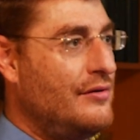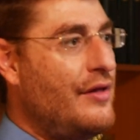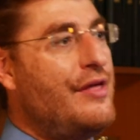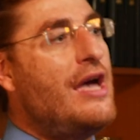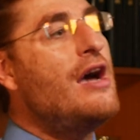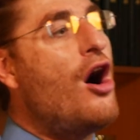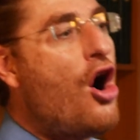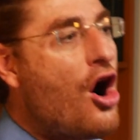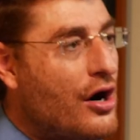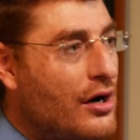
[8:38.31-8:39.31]
that they
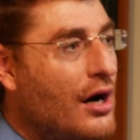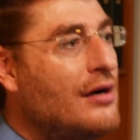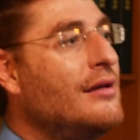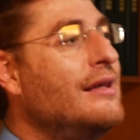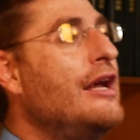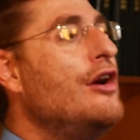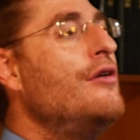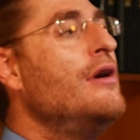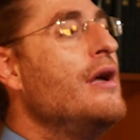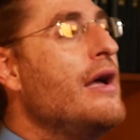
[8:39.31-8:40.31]
are a
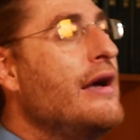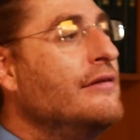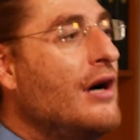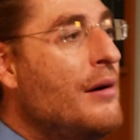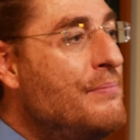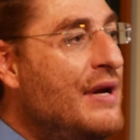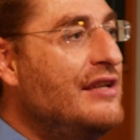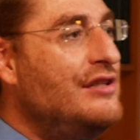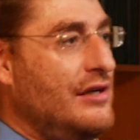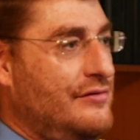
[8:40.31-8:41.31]
clear and
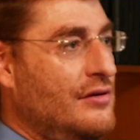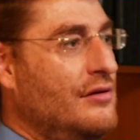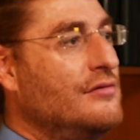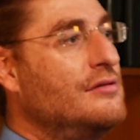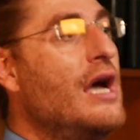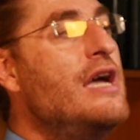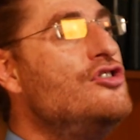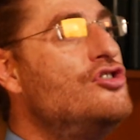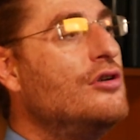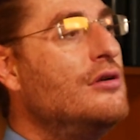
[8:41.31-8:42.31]
immediate
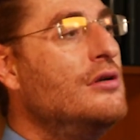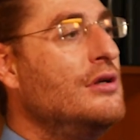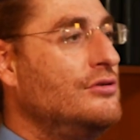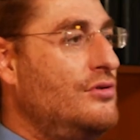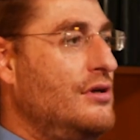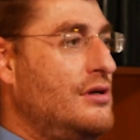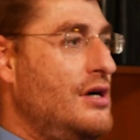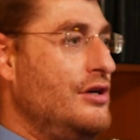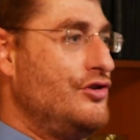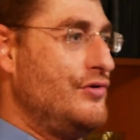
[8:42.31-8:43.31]
danger to the
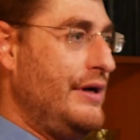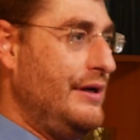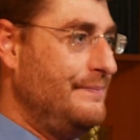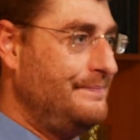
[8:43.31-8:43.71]
country.